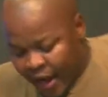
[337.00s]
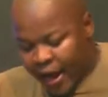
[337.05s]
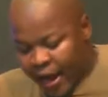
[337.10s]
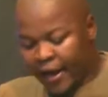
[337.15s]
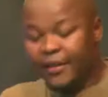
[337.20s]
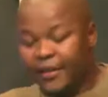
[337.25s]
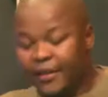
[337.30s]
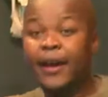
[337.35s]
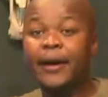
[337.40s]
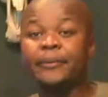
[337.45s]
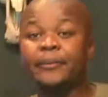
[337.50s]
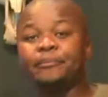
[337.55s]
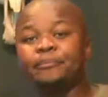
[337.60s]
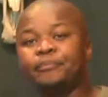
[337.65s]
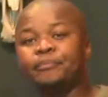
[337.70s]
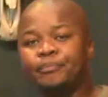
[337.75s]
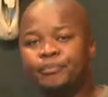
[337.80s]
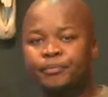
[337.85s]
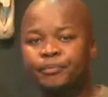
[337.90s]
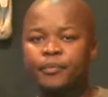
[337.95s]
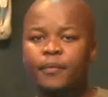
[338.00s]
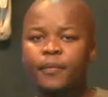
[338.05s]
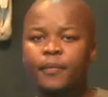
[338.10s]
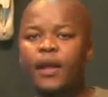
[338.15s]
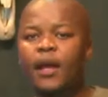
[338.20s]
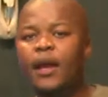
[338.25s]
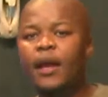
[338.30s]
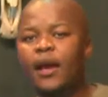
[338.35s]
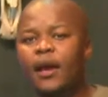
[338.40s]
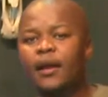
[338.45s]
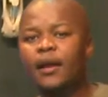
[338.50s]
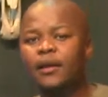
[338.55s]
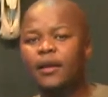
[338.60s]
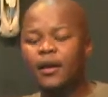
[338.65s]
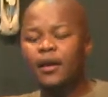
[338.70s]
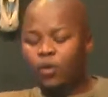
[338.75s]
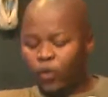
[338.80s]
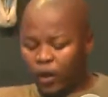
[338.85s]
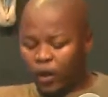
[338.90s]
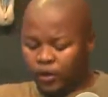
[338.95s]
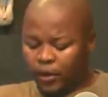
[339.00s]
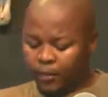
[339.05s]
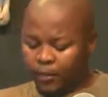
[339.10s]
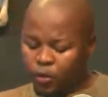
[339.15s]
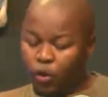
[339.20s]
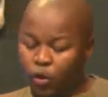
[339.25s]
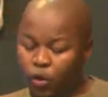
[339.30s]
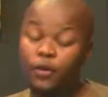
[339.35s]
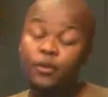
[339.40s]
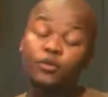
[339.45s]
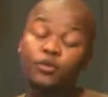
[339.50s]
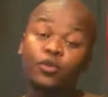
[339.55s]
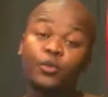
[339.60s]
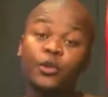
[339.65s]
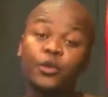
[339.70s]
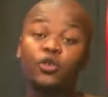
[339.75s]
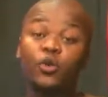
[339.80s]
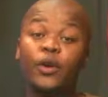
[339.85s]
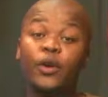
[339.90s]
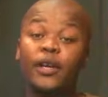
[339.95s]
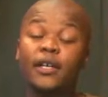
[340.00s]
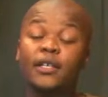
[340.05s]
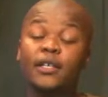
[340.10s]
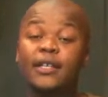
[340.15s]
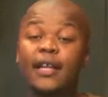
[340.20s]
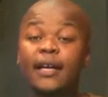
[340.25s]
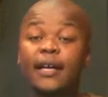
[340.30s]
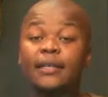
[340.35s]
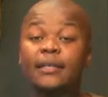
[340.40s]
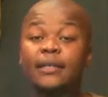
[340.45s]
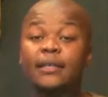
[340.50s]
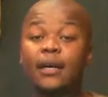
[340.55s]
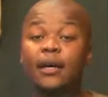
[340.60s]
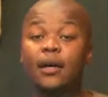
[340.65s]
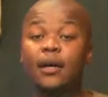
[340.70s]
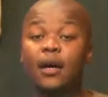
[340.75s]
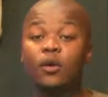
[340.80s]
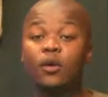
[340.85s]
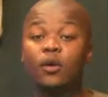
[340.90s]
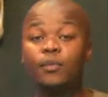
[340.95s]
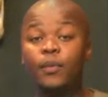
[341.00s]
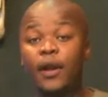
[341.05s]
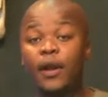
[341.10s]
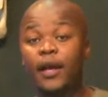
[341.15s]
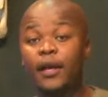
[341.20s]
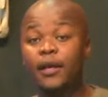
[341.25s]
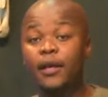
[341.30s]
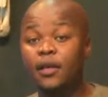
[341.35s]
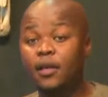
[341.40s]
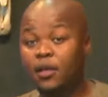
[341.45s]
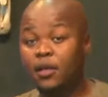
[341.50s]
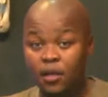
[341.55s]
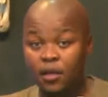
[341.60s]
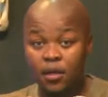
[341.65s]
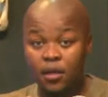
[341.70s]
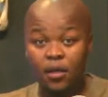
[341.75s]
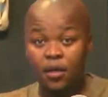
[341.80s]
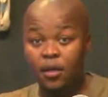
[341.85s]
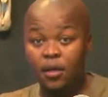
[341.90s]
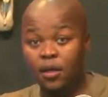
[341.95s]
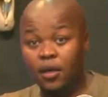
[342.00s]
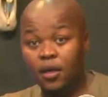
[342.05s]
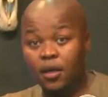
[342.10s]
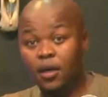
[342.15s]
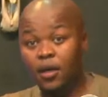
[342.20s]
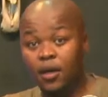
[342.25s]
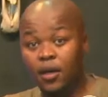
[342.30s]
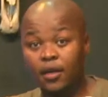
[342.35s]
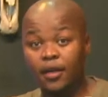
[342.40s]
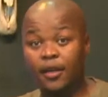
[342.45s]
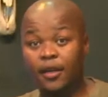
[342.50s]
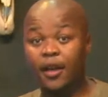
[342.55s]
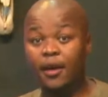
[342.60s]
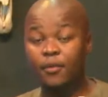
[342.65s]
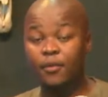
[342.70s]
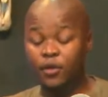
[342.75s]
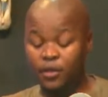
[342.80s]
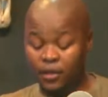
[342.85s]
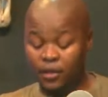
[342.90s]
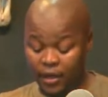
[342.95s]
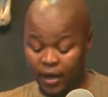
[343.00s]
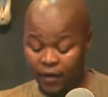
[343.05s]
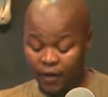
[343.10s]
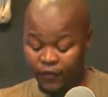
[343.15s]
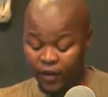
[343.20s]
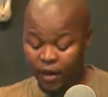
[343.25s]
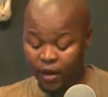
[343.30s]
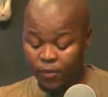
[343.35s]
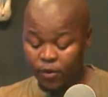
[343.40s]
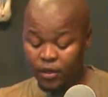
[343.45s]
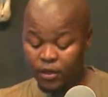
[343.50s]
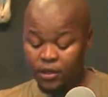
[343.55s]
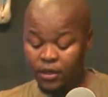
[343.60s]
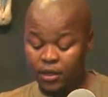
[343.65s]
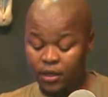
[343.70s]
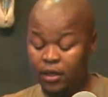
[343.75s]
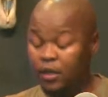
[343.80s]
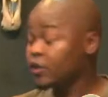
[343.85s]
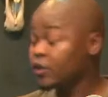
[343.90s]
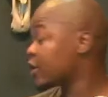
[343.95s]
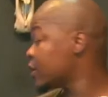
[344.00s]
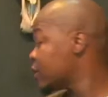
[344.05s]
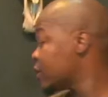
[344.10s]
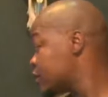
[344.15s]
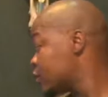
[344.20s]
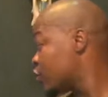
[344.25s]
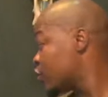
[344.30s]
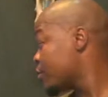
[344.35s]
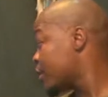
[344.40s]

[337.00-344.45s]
And yeah, and uh, what I'm going to be doing is that uh, I'll play Uh, the cameras, the live cameras, you can see on